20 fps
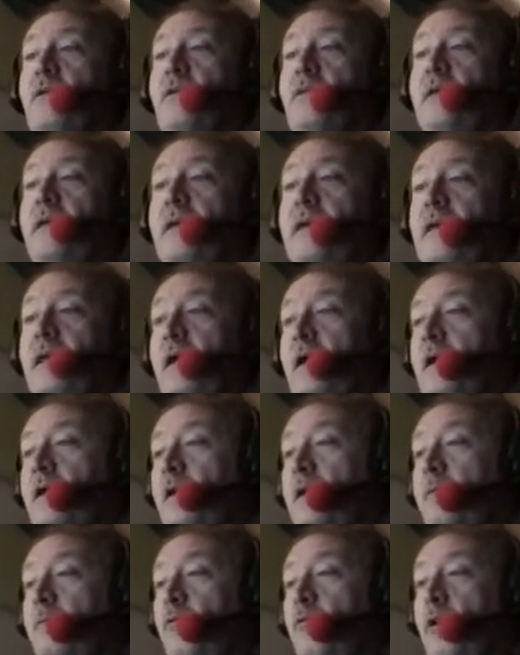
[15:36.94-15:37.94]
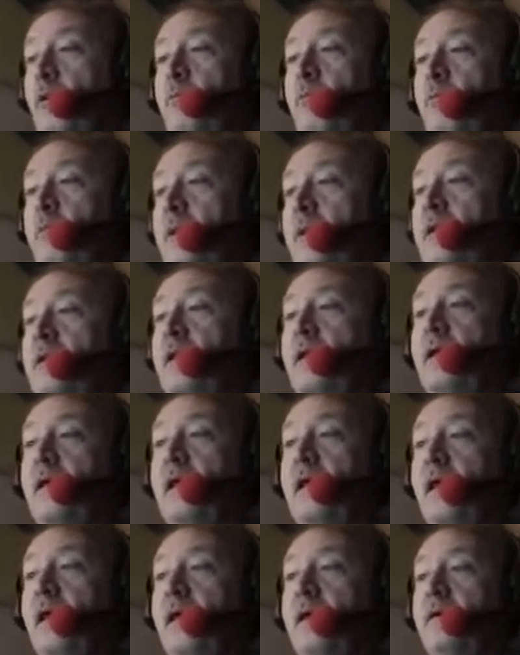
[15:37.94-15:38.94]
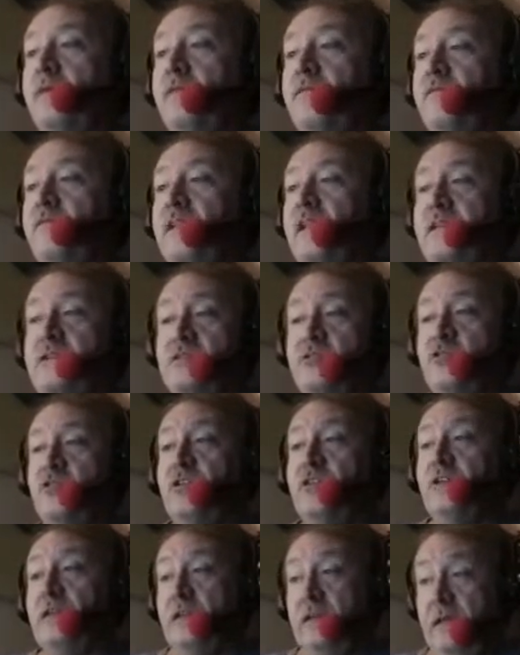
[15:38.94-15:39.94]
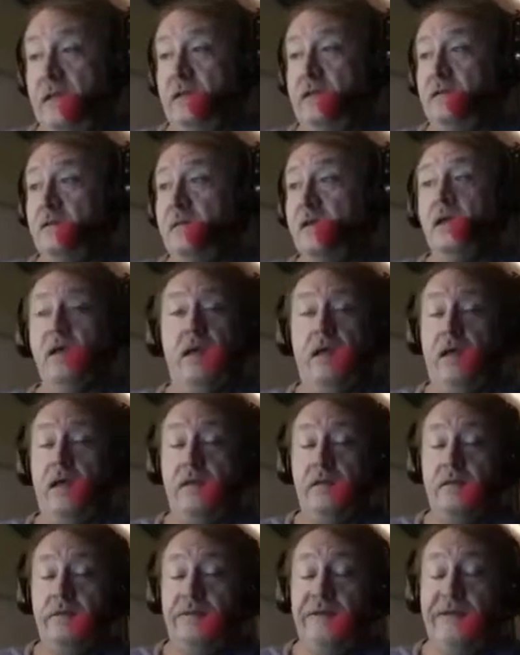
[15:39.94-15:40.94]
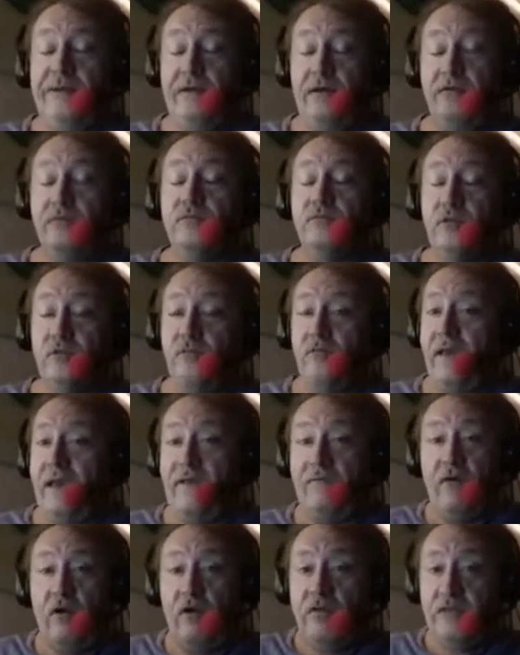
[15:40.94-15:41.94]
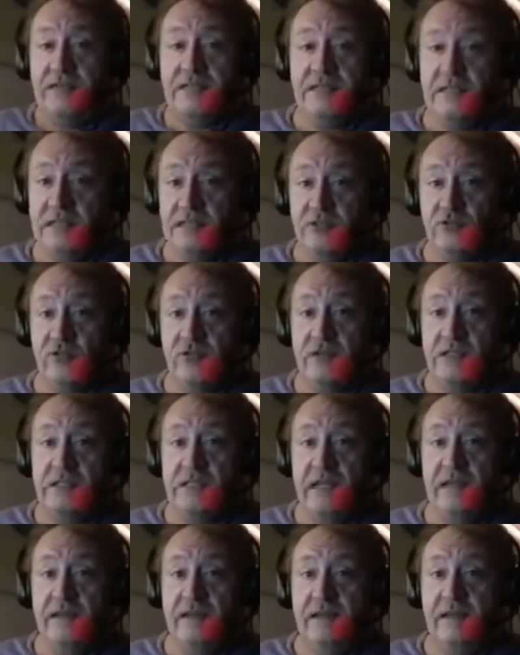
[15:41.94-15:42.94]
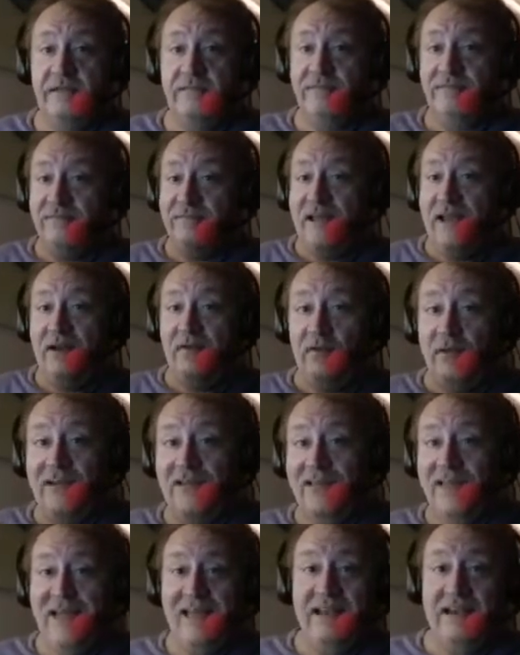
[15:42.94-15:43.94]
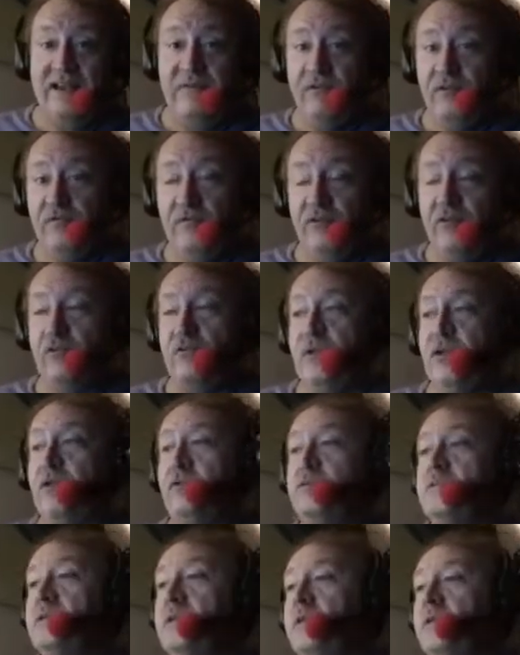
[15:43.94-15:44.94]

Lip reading: the appropriate of districting. You have all these districts and they kind of realign every few years,